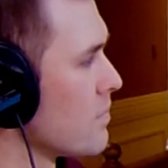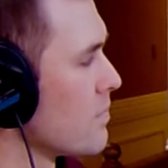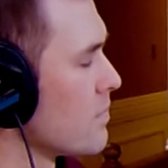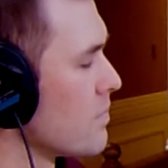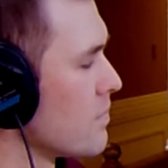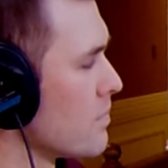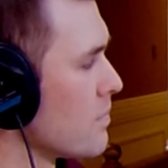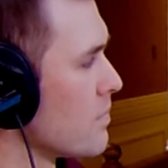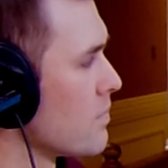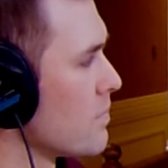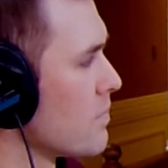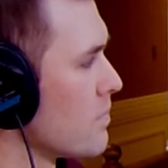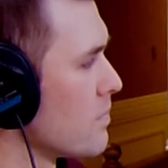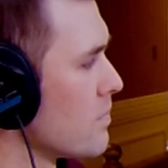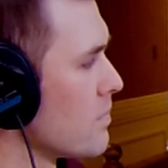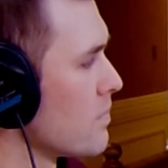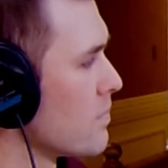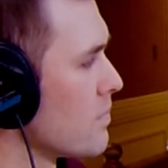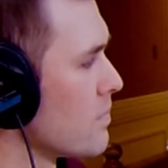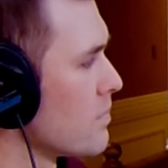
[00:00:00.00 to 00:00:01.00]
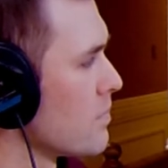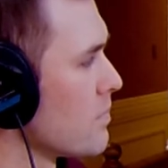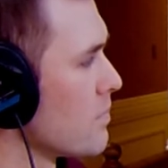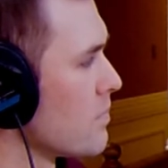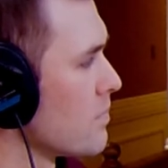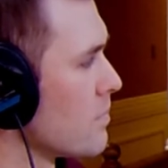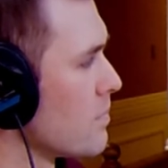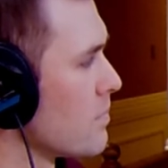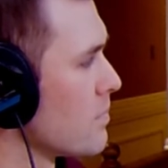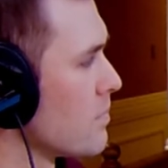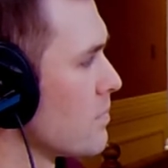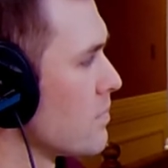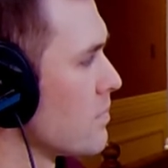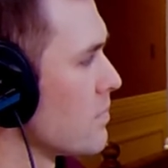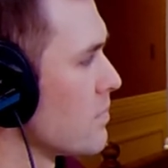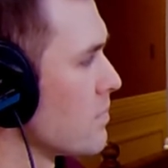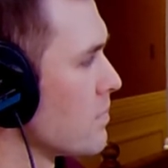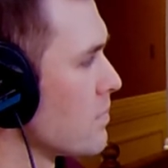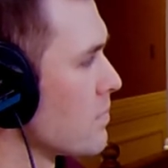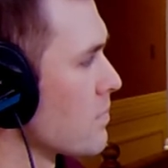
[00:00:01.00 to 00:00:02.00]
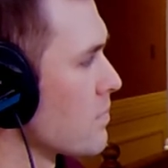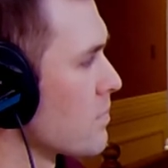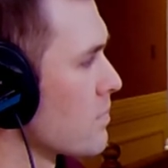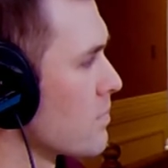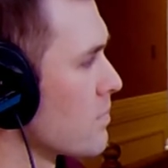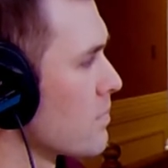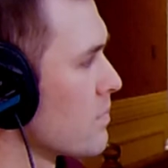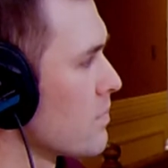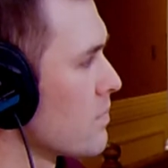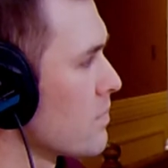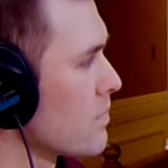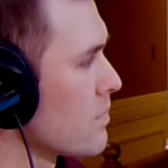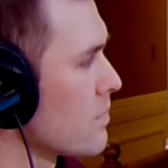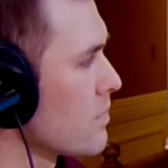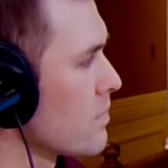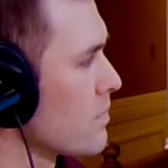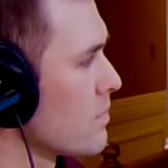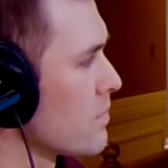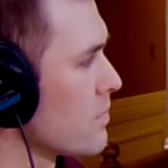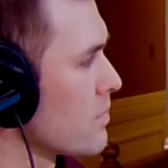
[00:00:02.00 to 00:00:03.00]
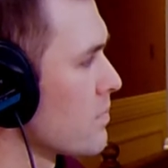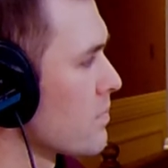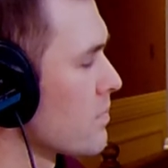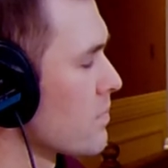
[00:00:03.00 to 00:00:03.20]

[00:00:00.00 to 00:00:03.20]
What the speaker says: The person shown says nothing.